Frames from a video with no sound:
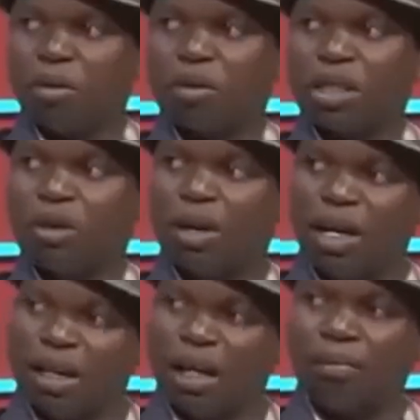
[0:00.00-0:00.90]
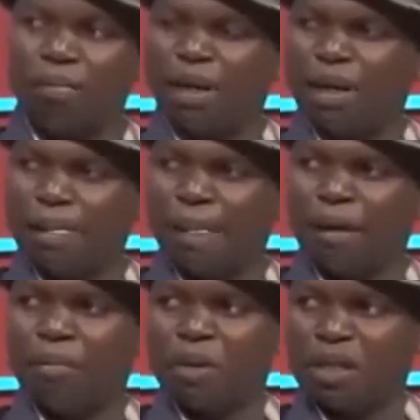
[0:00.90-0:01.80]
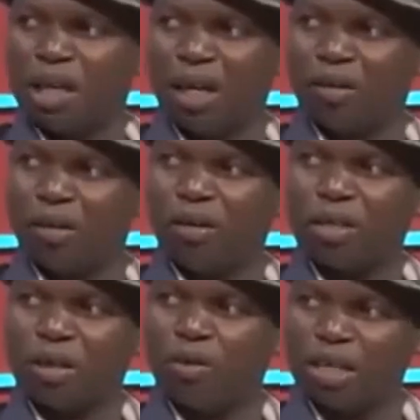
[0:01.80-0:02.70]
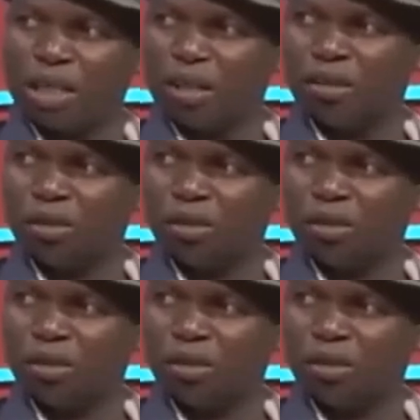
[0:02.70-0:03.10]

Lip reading: because they will end up abusing alcohols. And once they